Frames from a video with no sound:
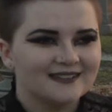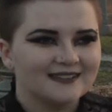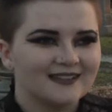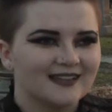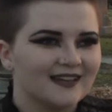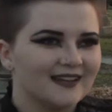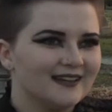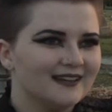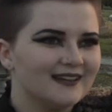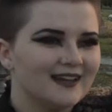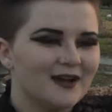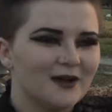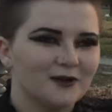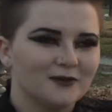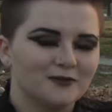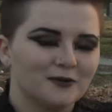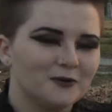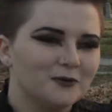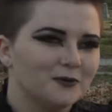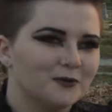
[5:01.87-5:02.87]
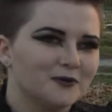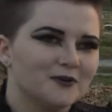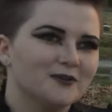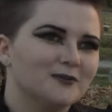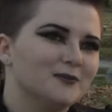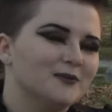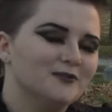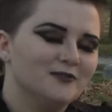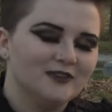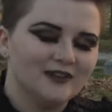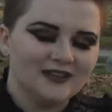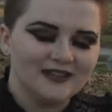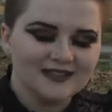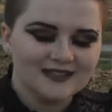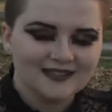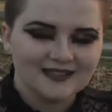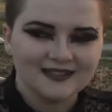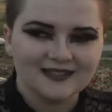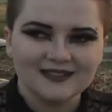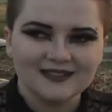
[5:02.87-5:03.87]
like out of a horror movie.